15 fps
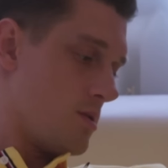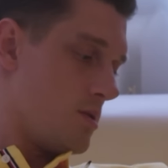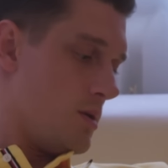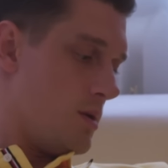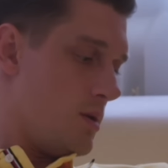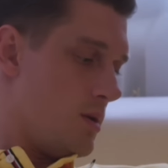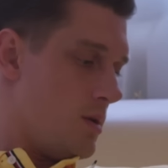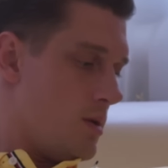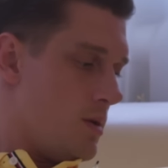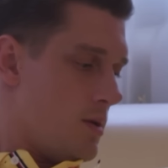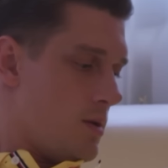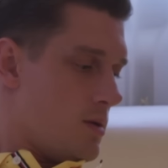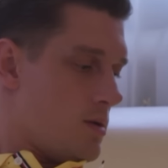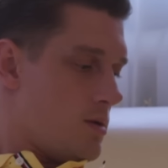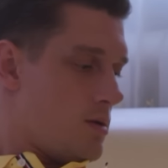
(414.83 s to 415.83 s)

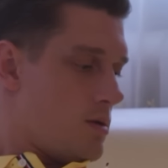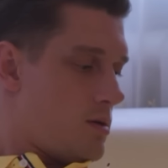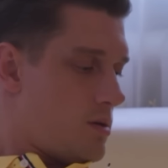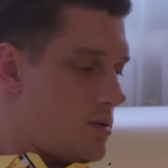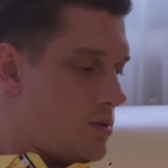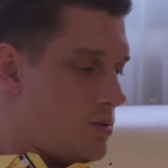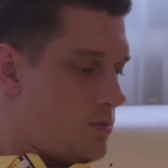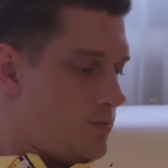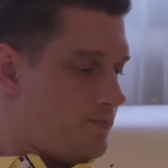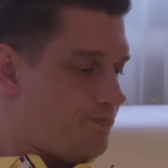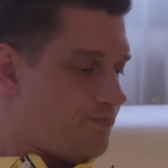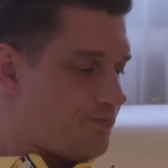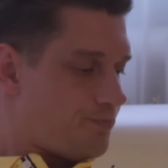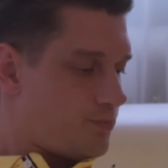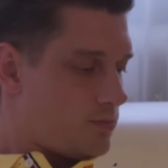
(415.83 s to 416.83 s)

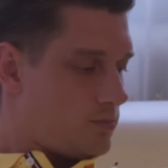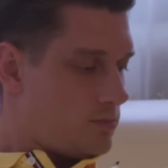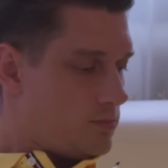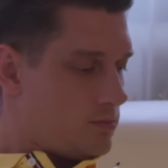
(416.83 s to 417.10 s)
Nothing is said.